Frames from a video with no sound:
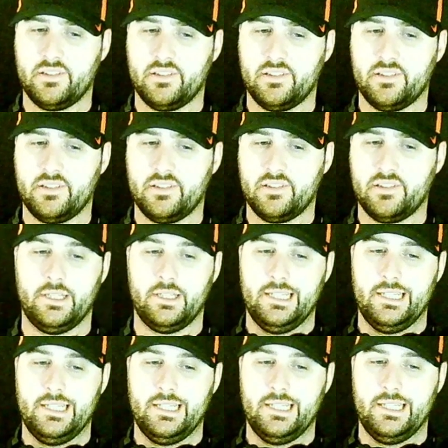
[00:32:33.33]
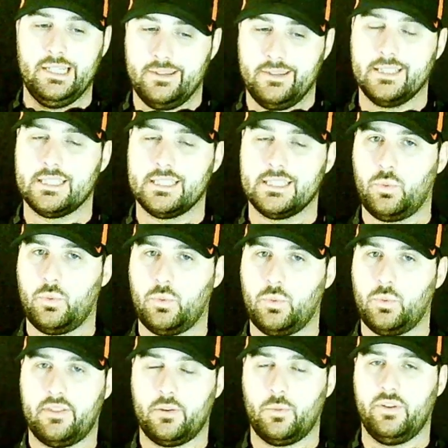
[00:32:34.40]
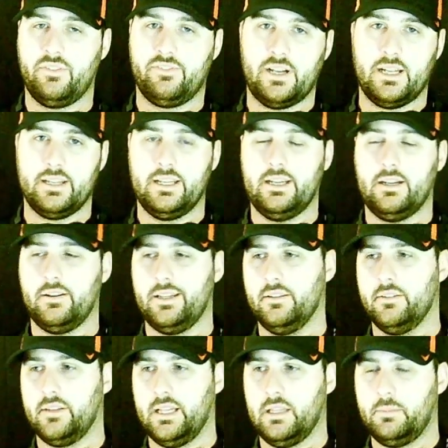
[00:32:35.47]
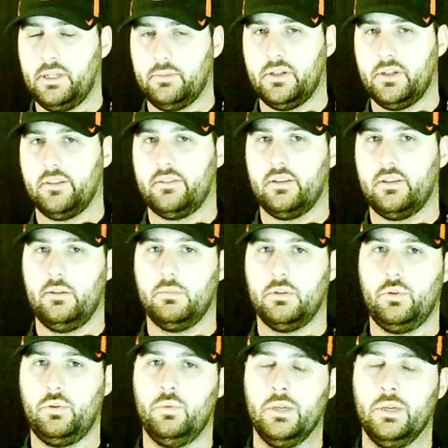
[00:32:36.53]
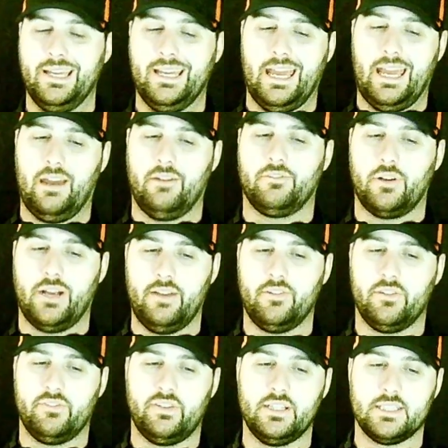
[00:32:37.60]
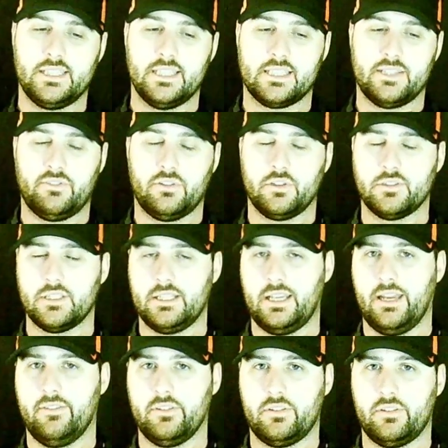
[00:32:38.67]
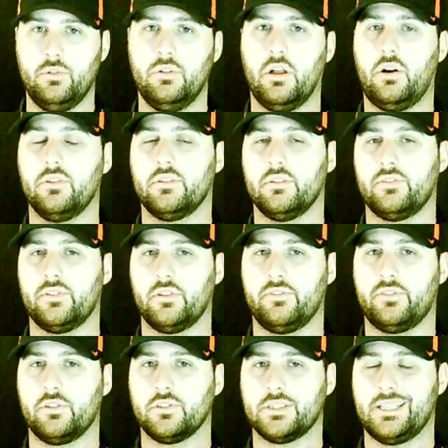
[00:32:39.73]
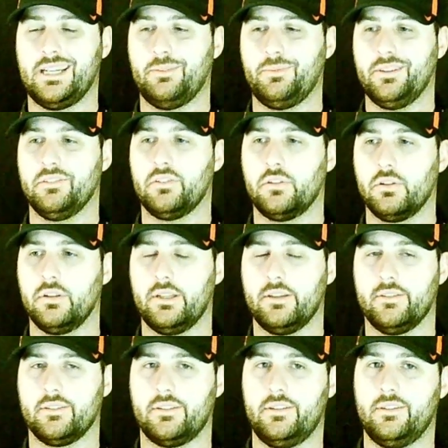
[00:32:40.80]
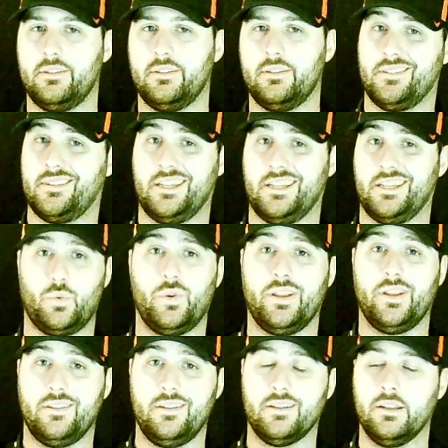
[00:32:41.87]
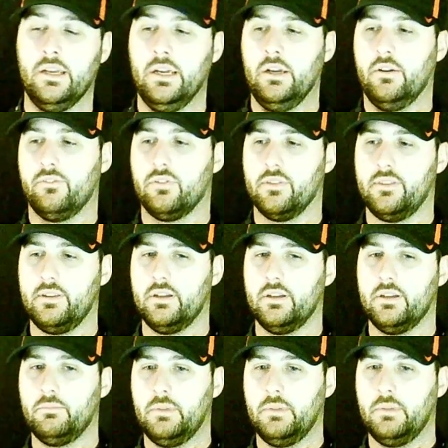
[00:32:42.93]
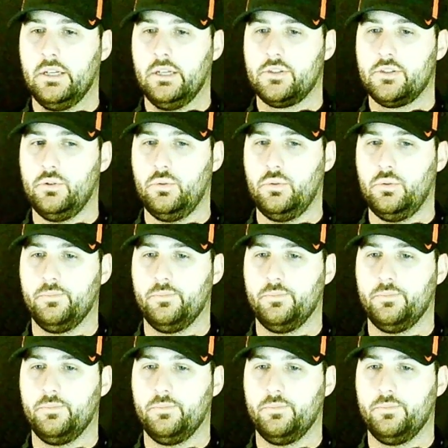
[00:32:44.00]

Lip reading: that, but this is where I think we find out, is Alabama a team who, after having to face this adversity, having 2 losses for the first time this early in the season since like 2010, for them to